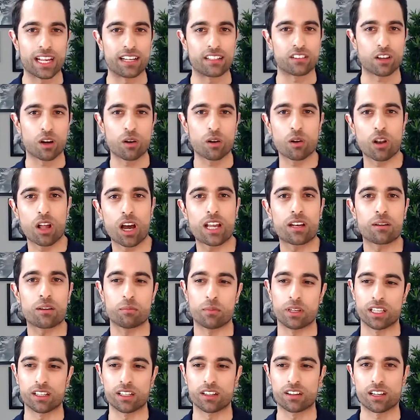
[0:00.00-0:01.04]
and don't lie to
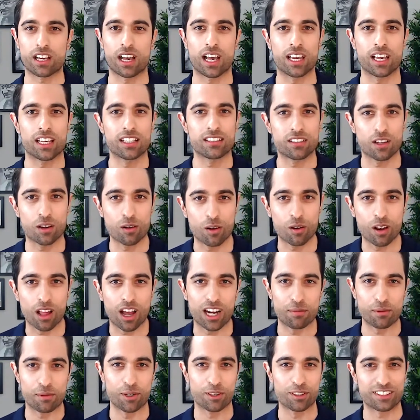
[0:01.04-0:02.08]
me, okay? Don't lie
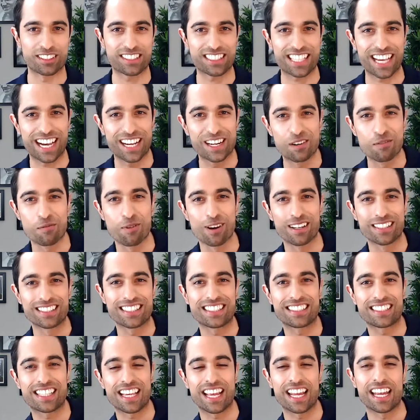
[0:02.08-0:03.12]
to me. On a scale of 1 to
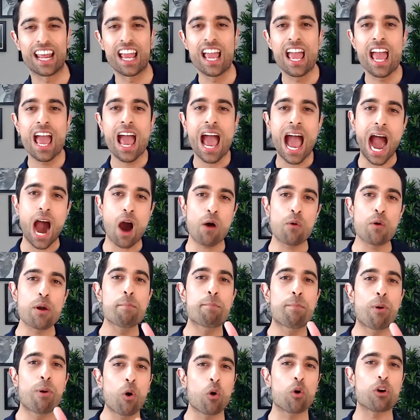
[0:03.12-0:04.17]
10, how
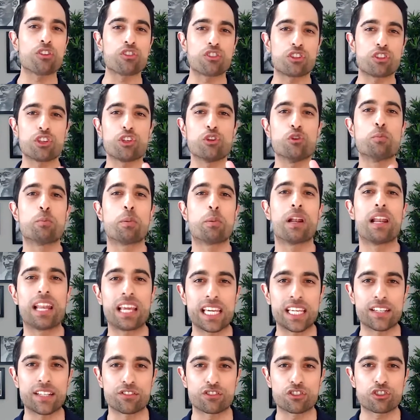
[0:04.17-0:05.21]
important do you
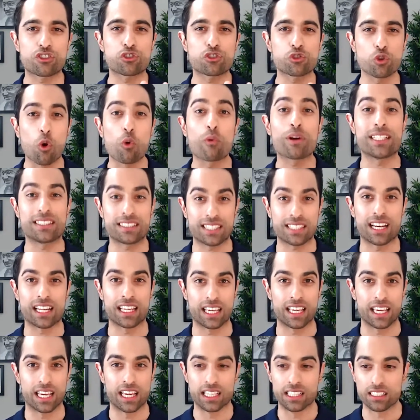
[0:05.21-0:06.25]
believe storytelling
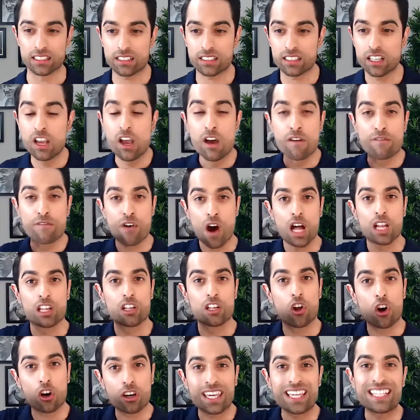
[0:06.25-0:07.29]
is for
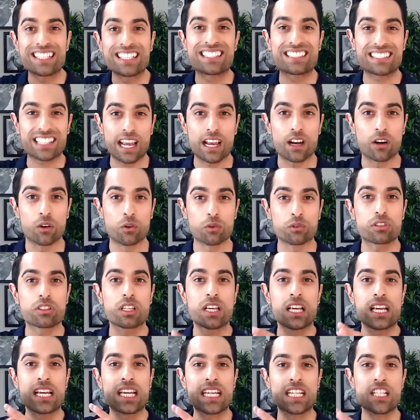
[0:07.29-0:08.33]
unlocking sales
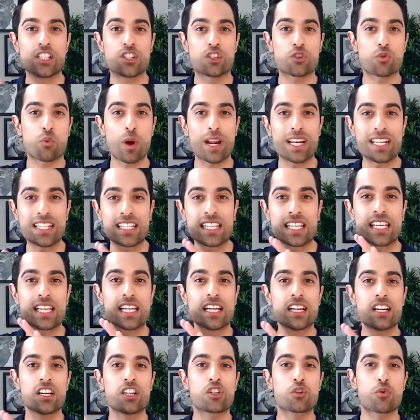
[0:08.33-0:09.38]
in
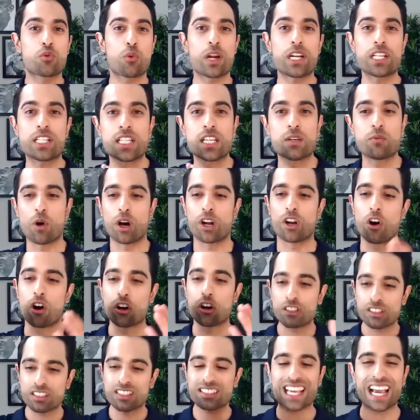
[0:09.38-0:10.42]
2021? On
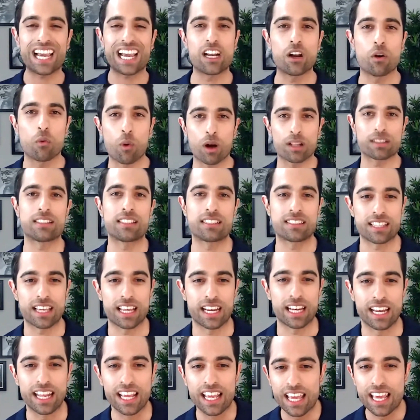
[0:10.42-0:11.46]
a scale of 1 to
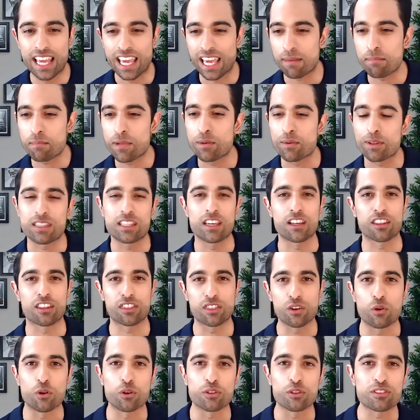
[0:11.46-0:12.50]
10, hit me with your
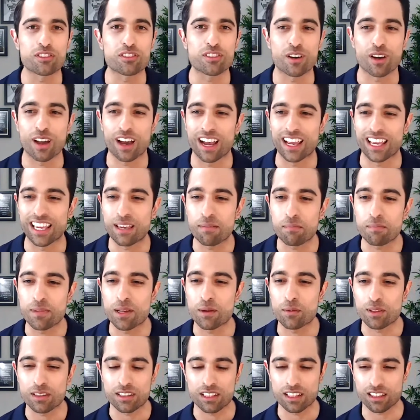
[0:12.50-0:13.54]
thoughts, okay? Hit me
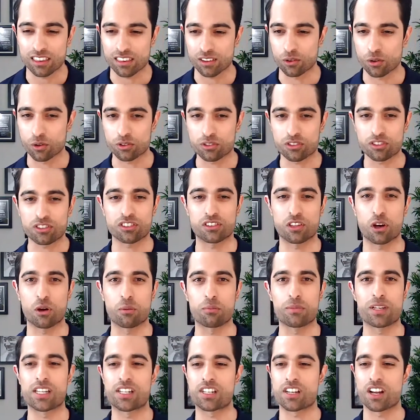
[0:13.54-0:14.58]
with your thoughts. Don't
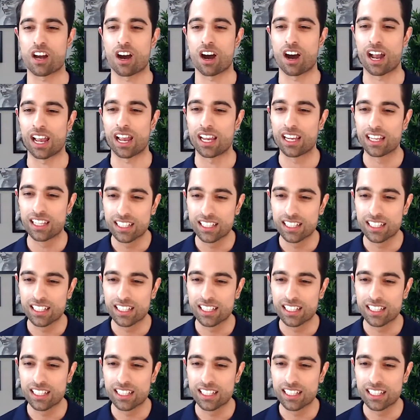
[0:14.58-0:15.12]
be shy.